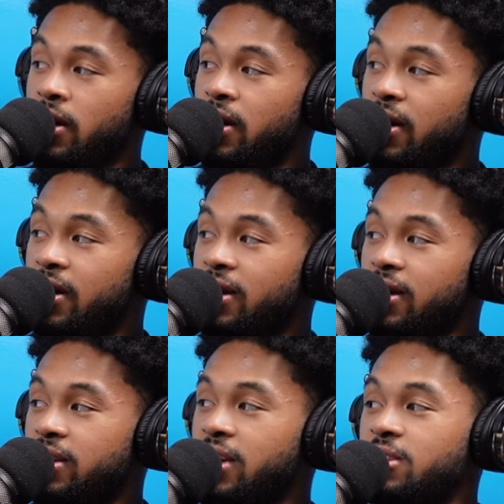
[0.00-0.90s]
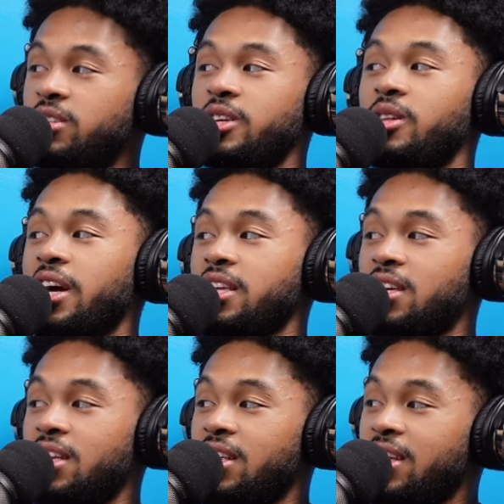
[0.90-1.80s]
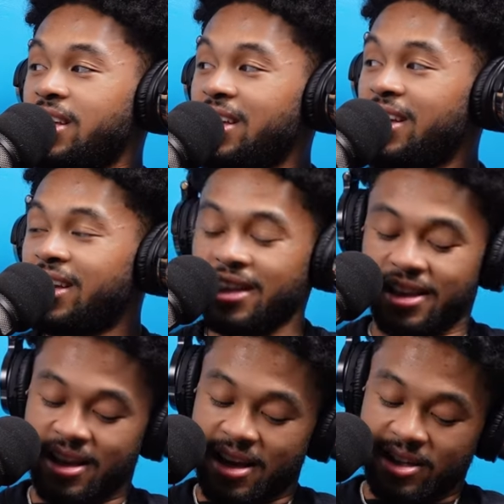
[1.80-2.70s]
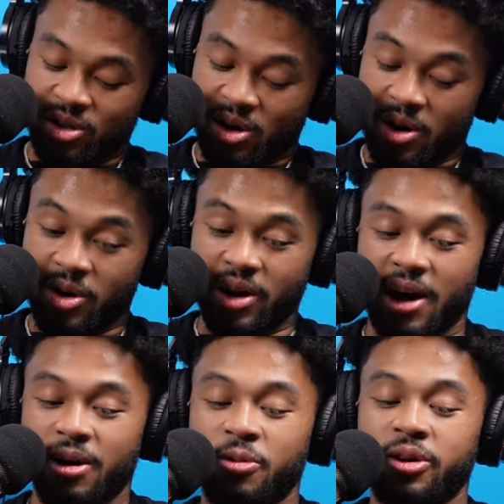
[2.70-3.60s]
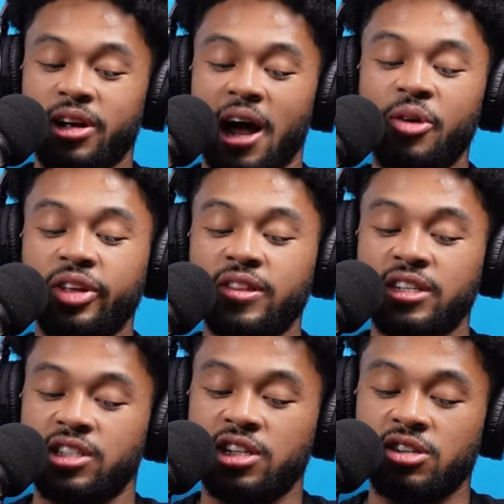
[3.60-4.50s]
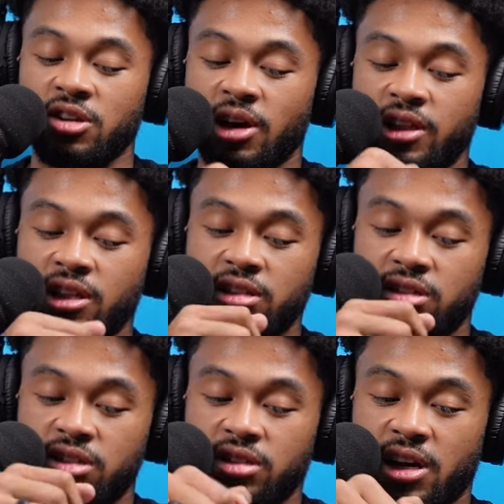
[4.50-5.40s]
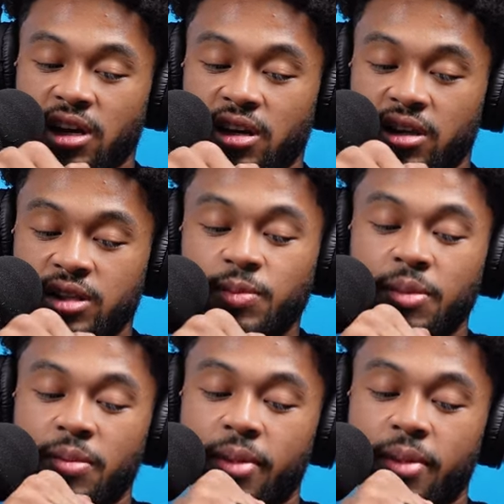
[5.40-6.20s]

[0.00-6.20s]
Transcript: Yeah. Yeah, you said you liked K it. Yeah, kombucha. Yeah. So I, I want to. I don't think this is ginger though. I think this is just like this might be